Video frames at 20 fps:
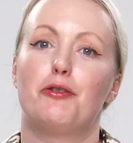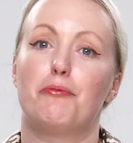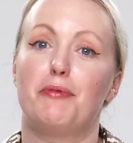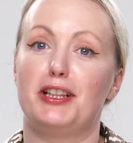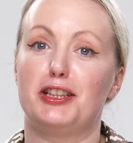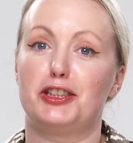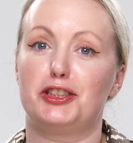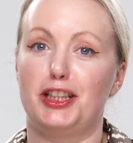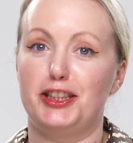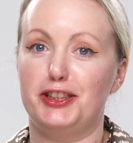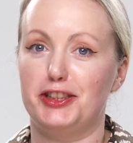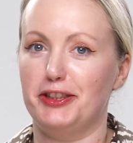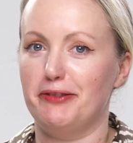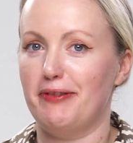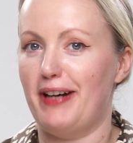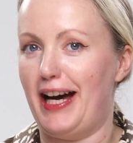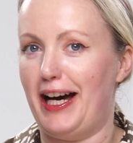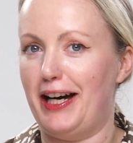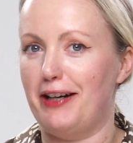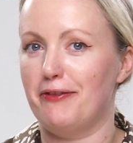which I do
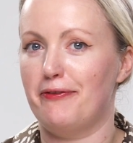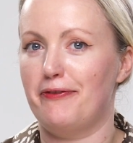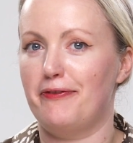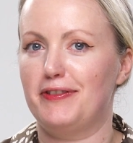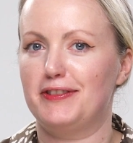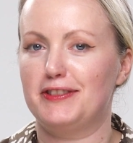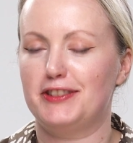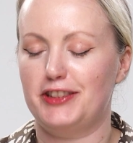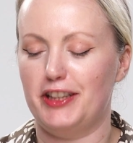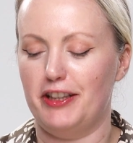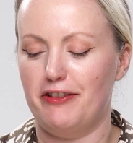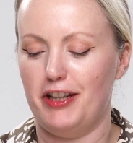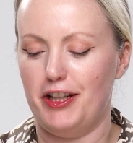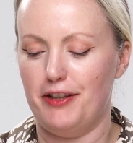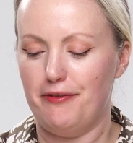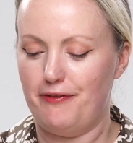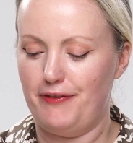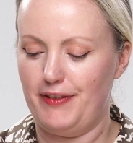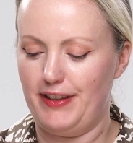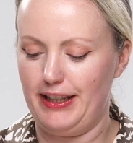have. So
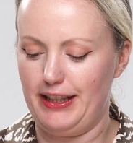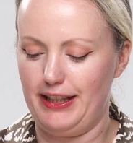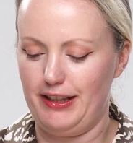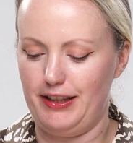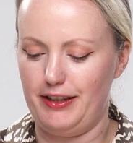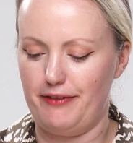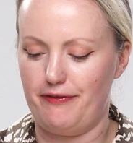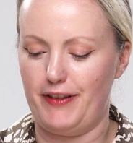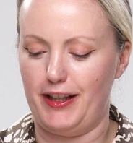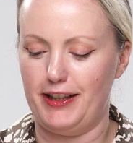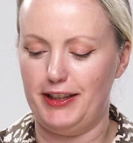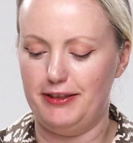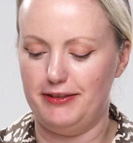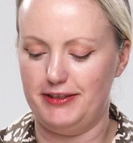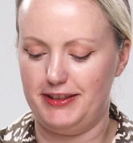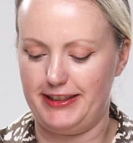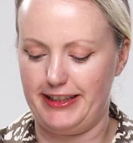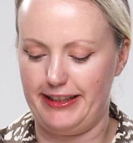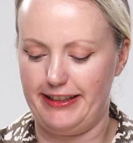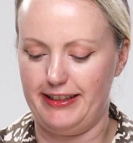hopefully if I
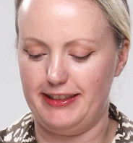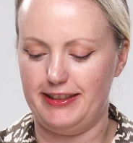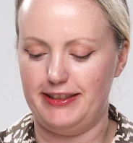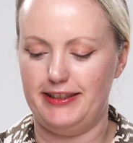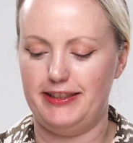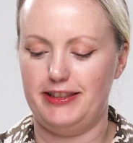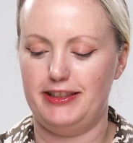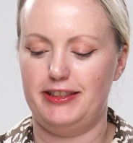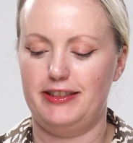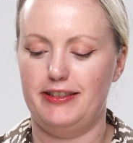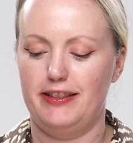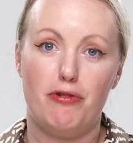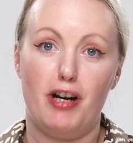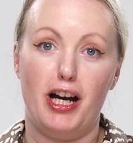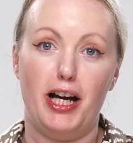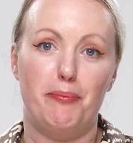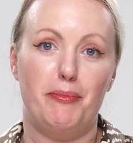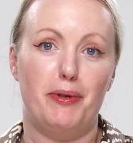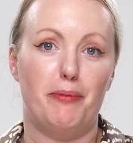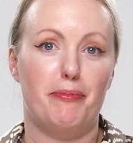use this
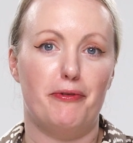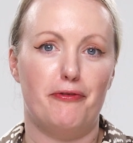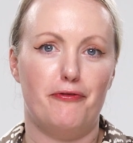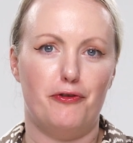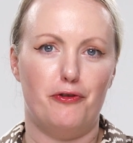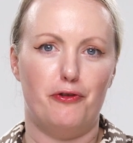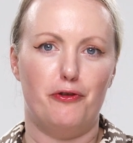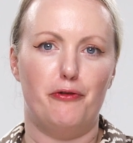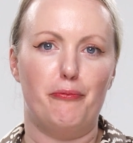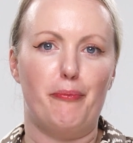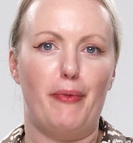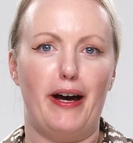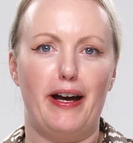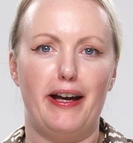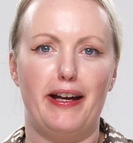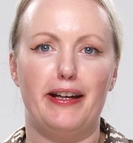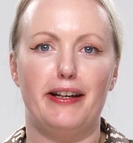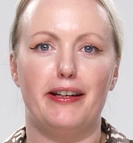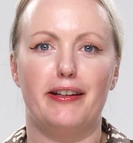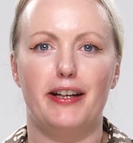primer before
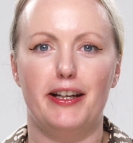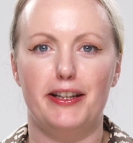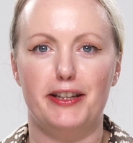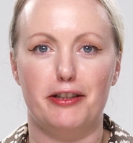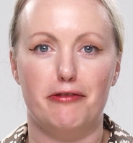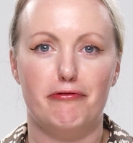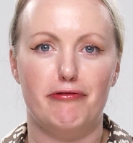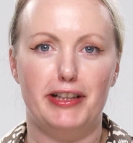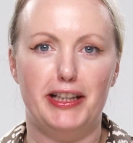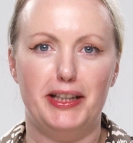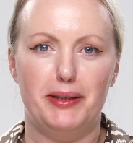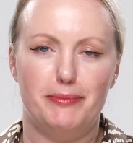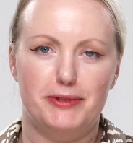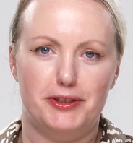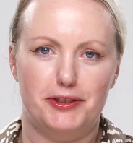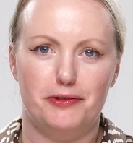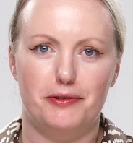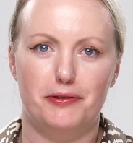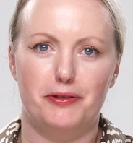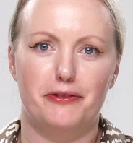my other creams
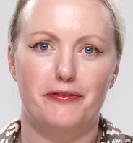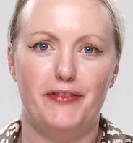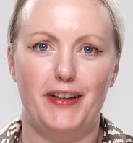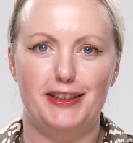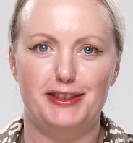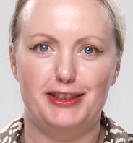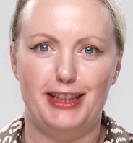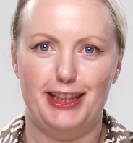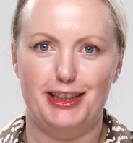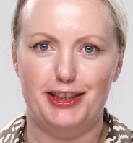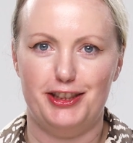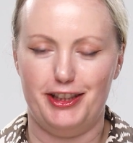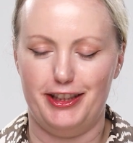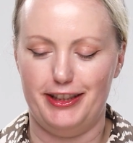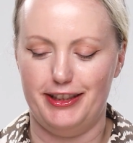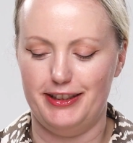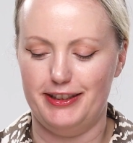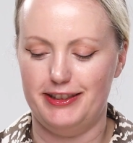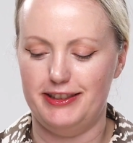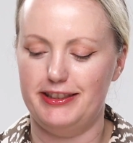or
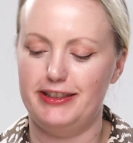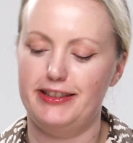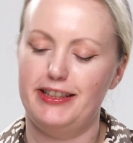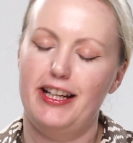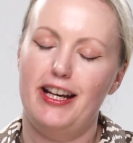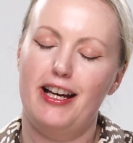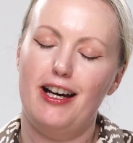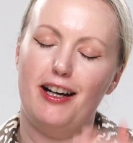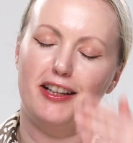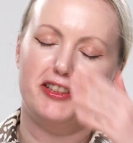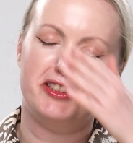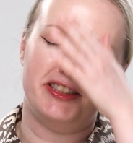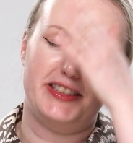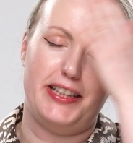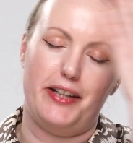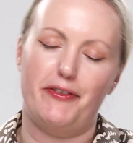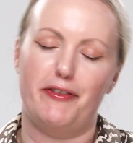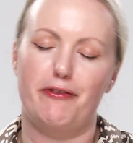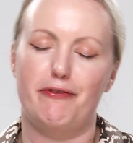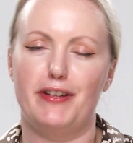foundations, I'll just
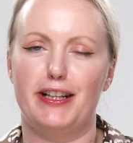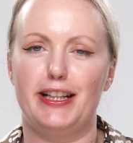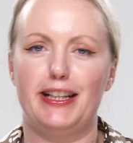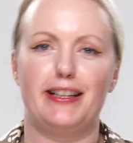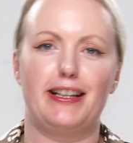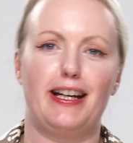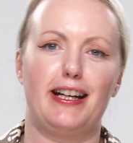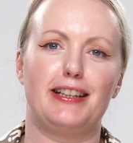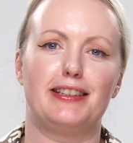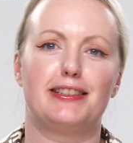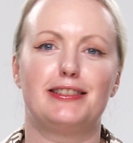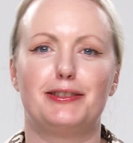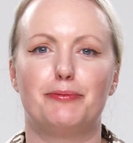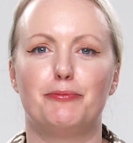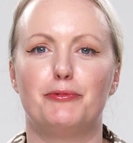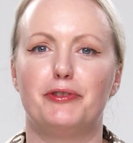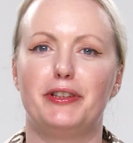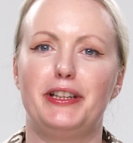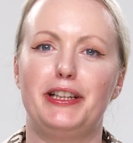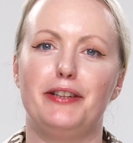have a really nice,
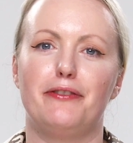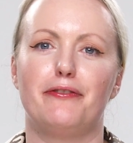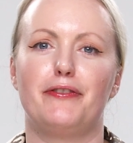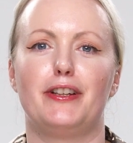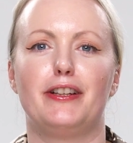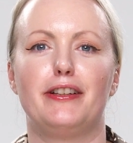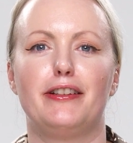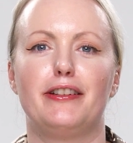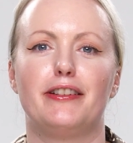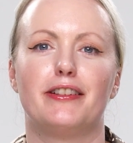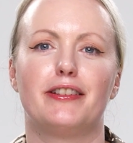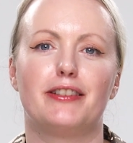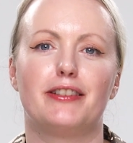more even